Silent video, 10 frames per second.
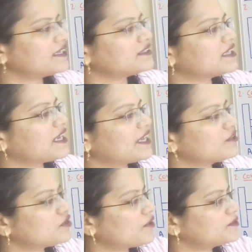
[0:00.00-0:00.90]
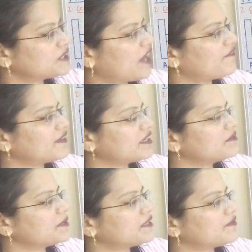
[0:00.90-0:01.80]
is the length of shaft
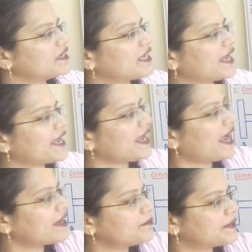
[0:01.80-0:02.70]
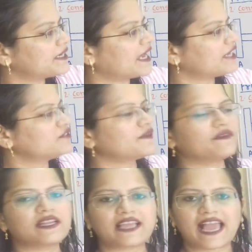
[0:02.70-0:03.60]
in between A and B dash, we
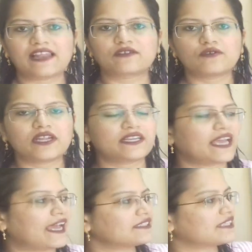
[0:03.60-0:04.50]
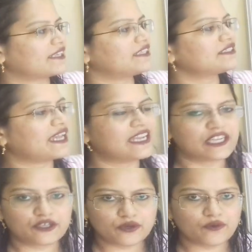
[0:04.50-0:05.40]
will calculate as, that is
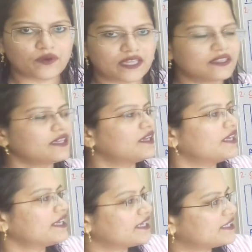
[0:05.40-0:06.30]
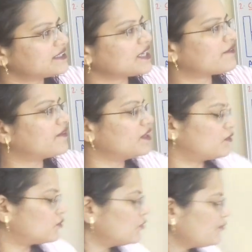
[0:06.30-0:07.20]
LQ1 is equal
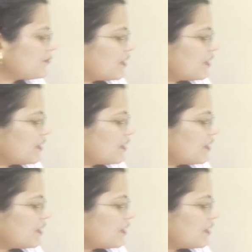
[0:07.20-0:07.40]
to